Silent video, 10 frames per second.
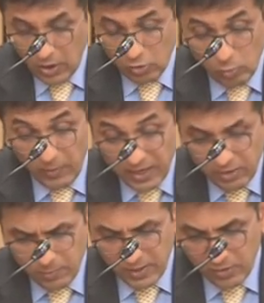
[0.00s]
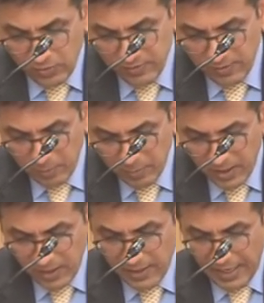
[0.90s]
Through my interpretation in
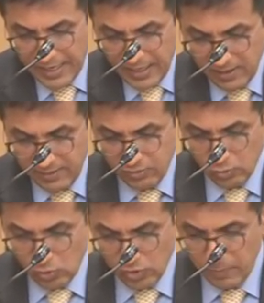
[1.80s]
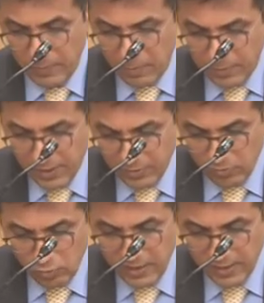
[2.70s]
Sabarimala, I held this social
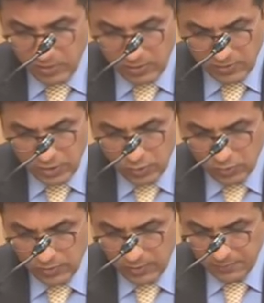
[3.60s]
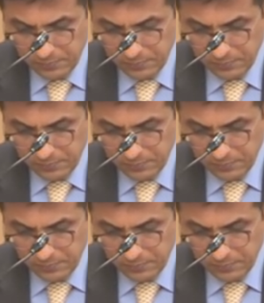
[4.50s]
malpractice to be unconstitutional.